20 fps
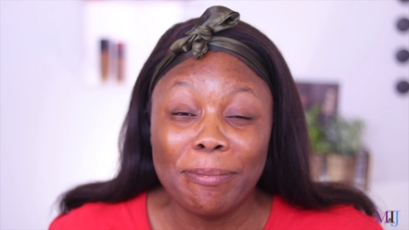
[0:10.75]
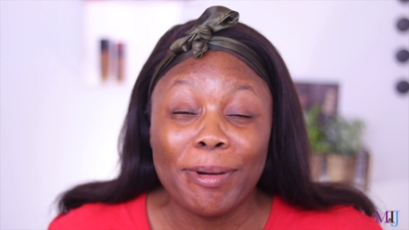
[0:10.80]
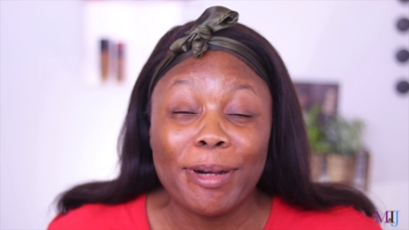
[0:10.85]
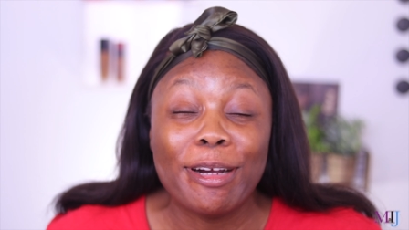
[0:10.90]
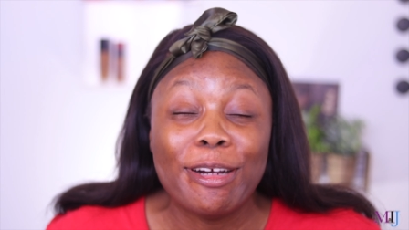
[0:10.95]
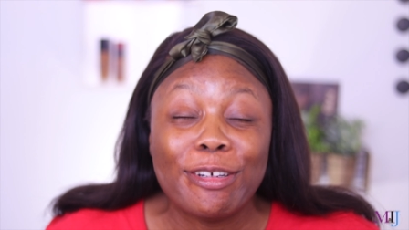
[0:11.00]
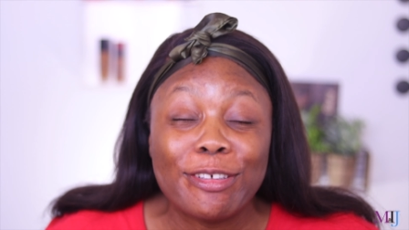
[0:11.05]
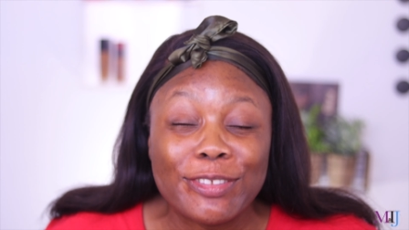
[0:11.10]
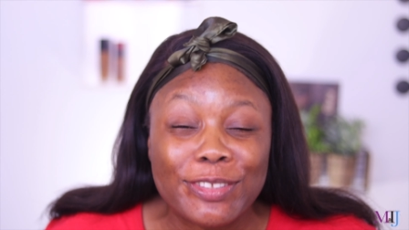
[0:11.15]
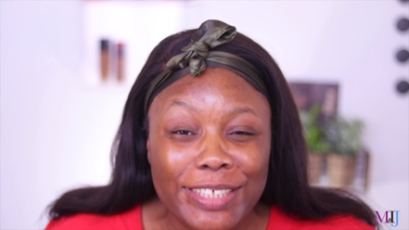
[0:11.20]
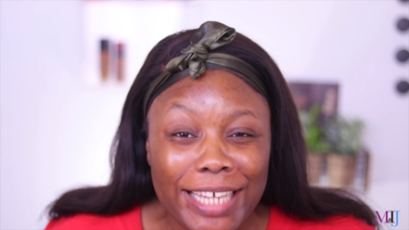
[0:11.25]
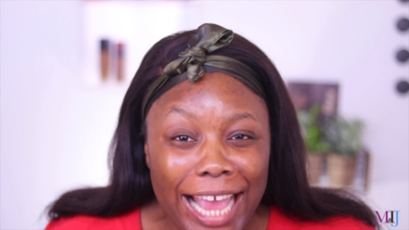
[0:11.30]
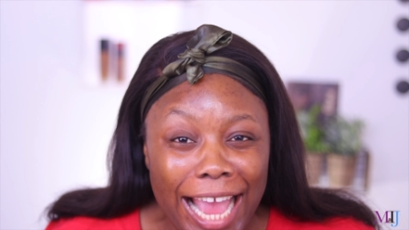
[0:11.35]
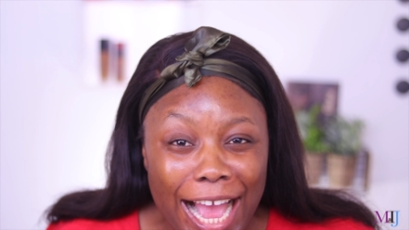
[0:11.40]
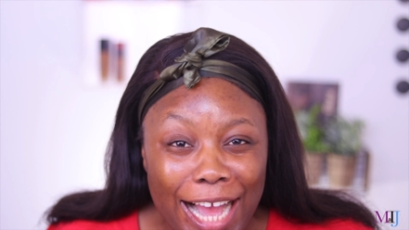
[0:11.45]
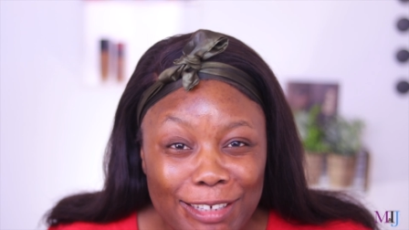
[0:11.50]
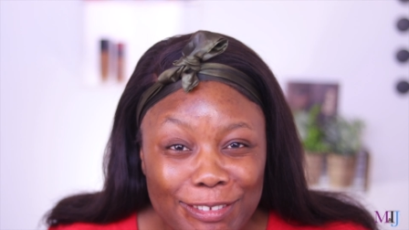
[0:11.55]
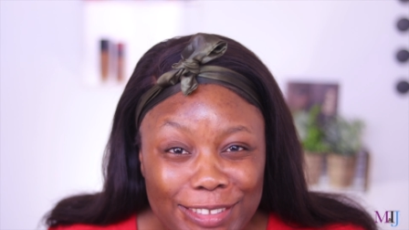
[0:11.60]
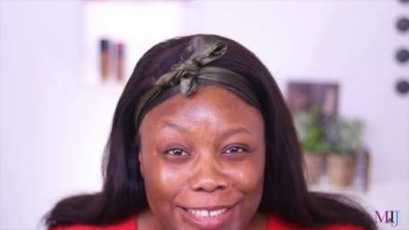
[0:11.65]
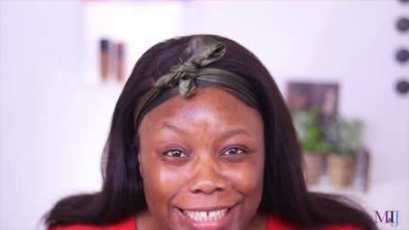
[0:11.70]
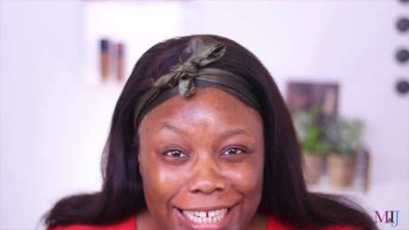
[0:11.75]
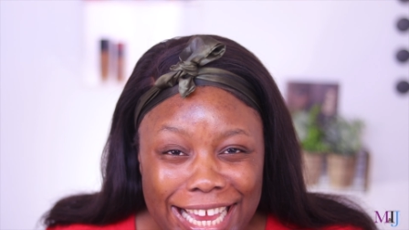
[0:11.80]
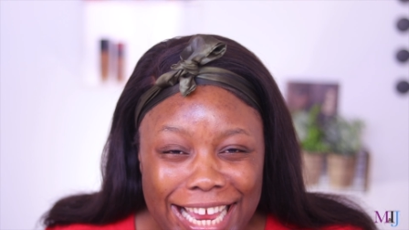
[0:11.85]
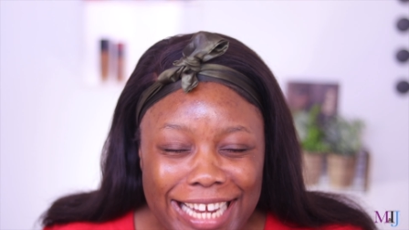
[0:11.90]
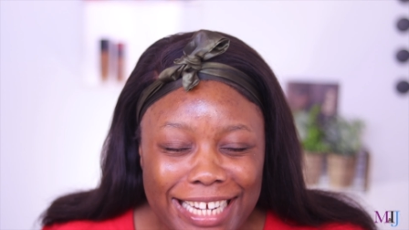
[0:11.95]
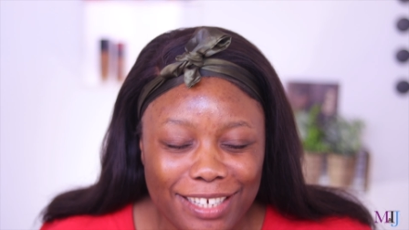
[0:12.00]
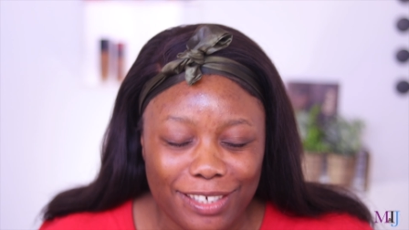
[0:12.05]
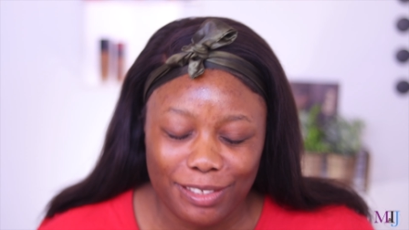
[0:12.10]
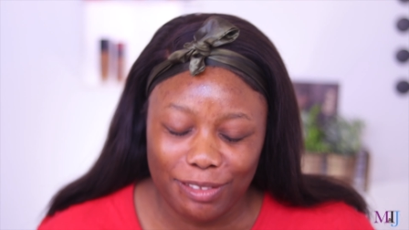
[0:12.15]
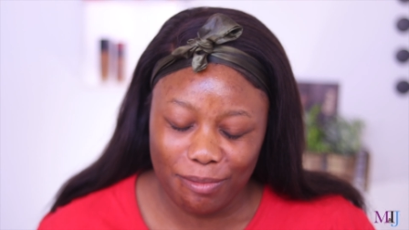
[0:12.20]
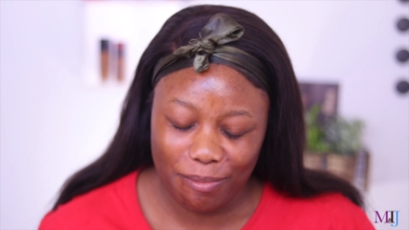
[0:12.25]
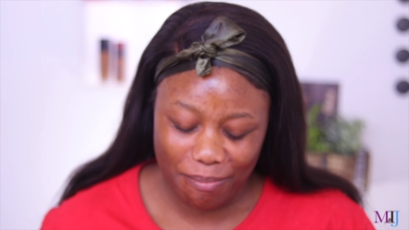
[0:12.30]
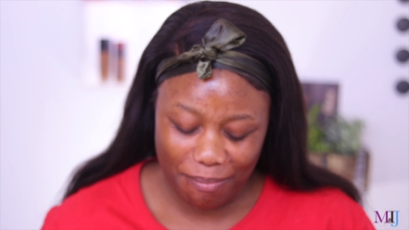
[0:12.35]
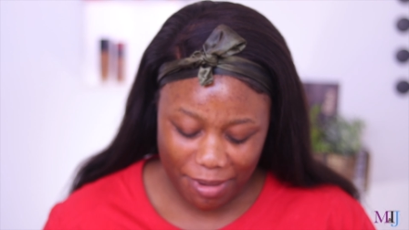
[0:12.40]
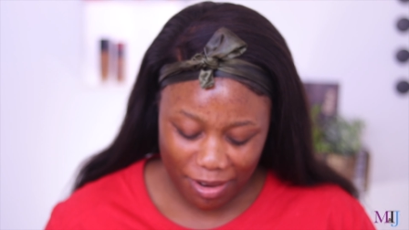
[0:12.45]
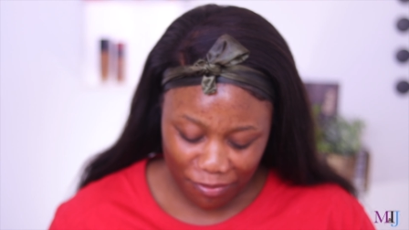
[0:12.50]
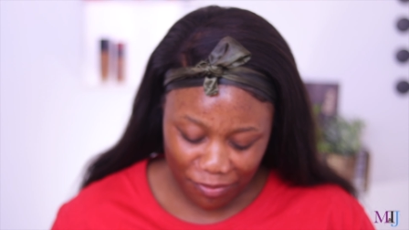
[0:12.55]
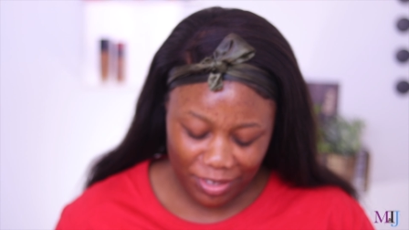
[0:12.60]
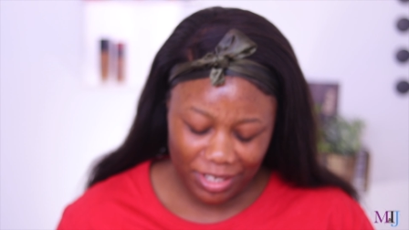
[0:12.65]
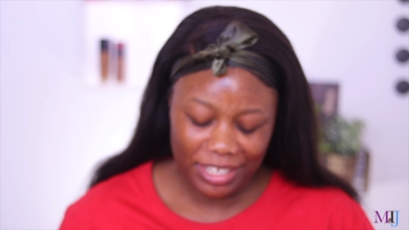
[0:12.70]
But who's counting?
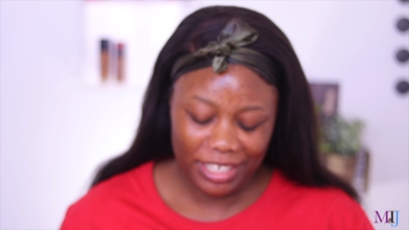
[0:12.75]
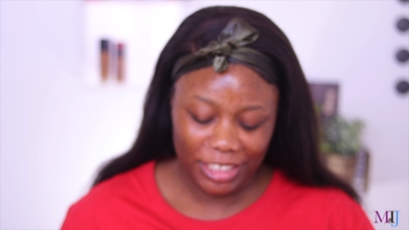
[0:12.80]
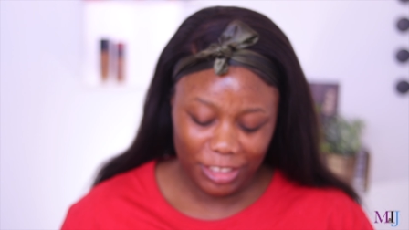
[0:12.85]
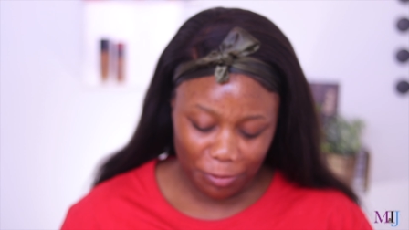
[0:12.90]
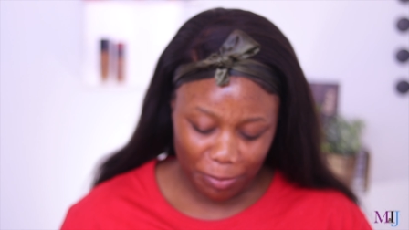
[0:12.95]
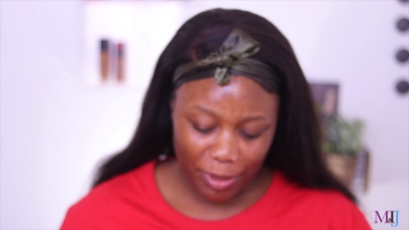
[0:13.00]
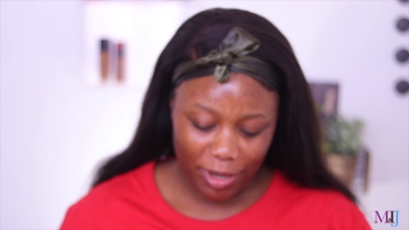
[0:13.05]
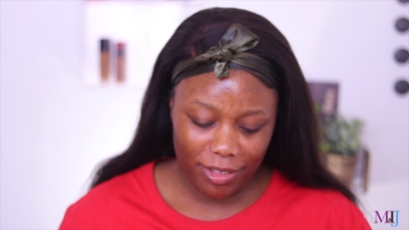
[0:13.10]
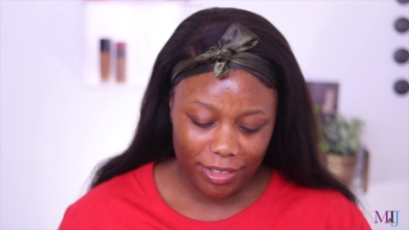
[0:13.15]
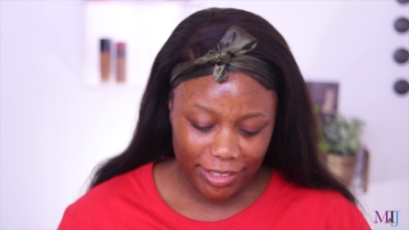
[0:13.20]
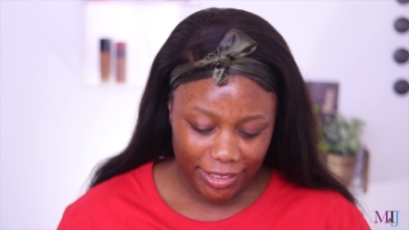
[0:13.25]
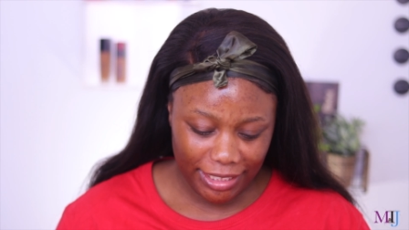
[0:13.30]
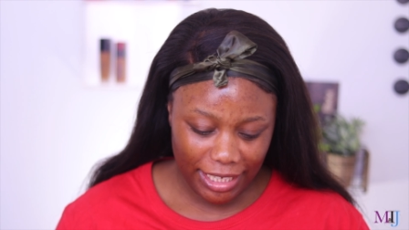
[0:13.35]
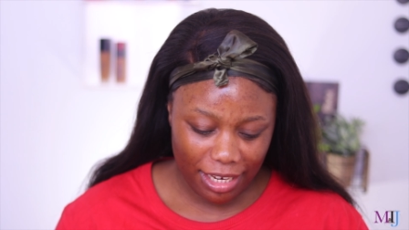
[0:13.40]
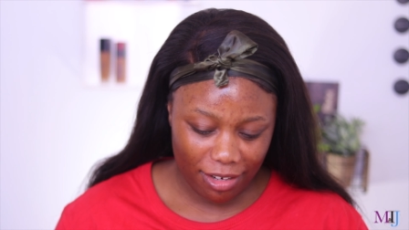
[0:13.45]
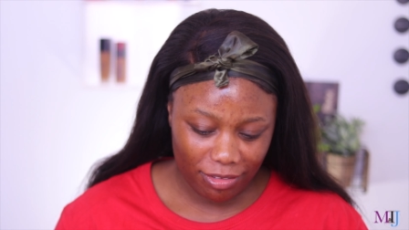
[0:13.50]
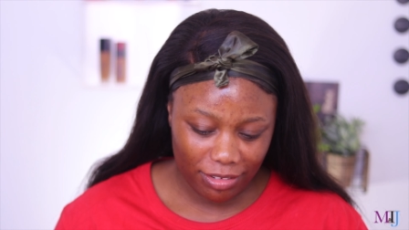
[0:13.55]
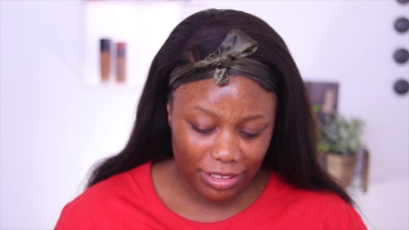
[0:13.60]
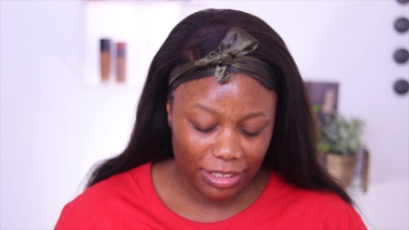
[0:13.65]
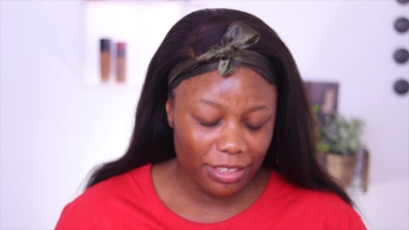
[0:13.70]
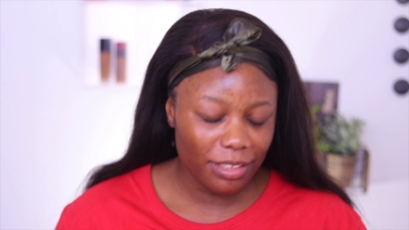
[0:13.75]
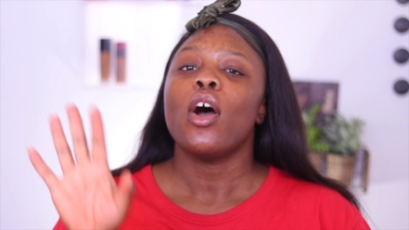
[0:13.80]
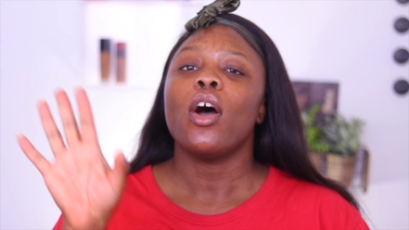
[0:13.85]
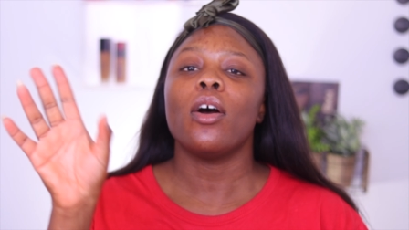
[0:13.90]
MyFitnessPal is counting.